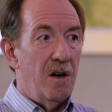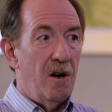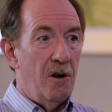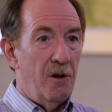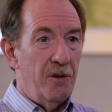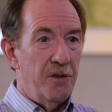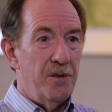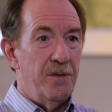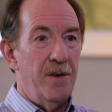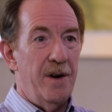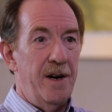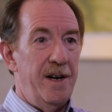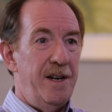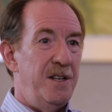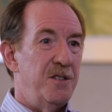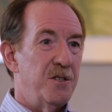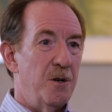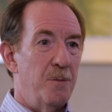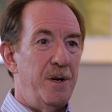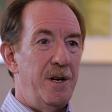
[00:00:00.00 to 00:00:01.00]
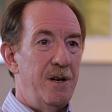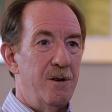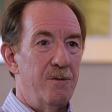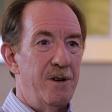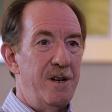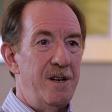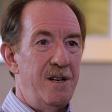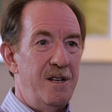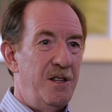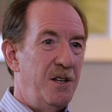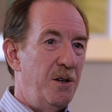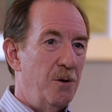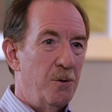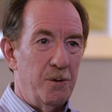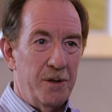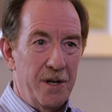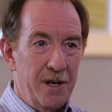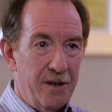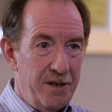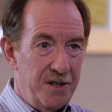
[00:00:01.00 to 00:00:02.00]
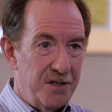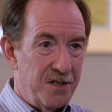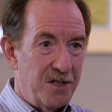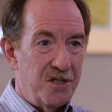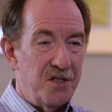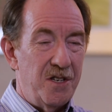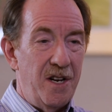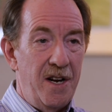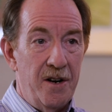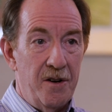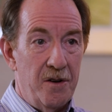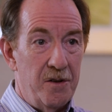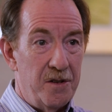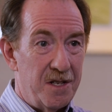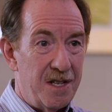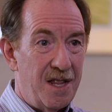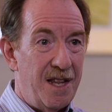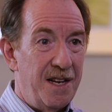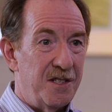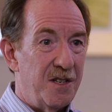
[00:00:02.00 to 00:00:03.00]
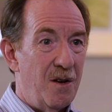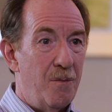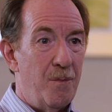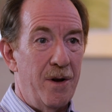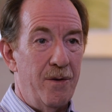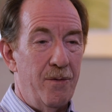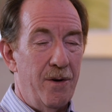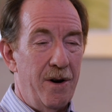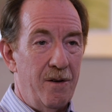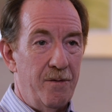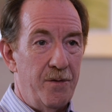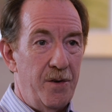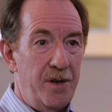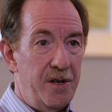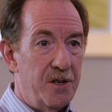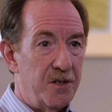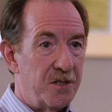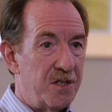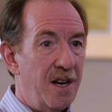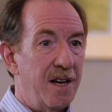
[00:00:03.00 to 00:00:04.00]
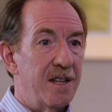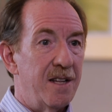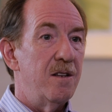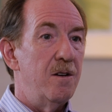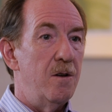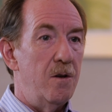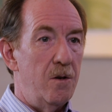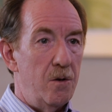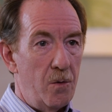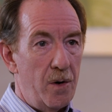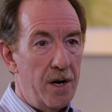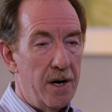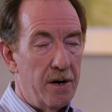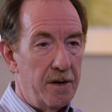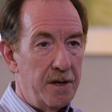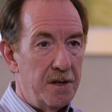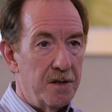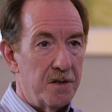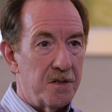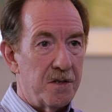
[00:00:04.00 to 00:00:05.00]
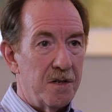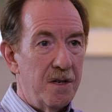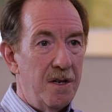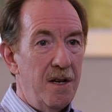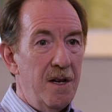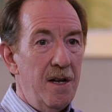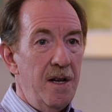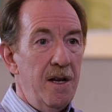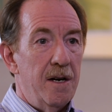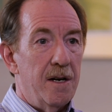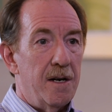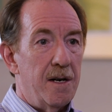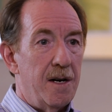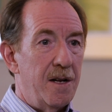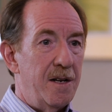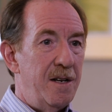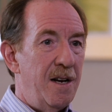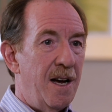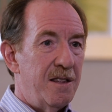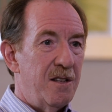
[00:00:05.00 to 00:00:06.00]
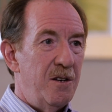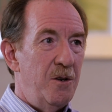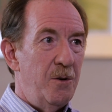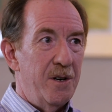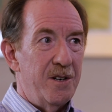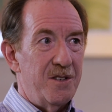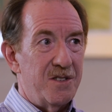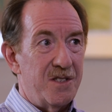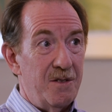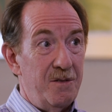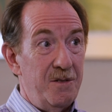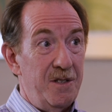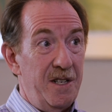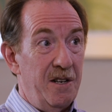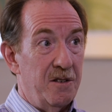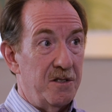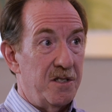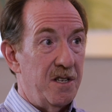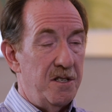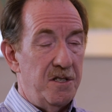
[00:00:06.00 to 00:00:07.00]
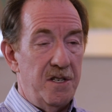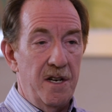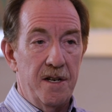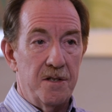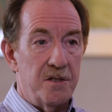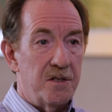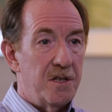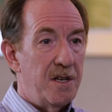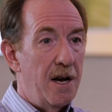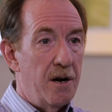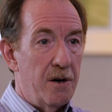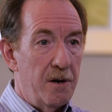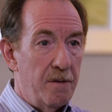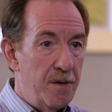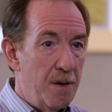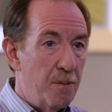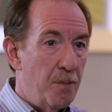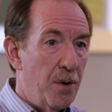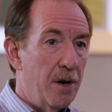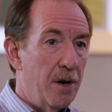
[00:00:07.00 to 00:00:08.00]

all the findings are being written in the old areas of the standard, the things that have been around for years, the new areas. Not the new areas, such as counterfeit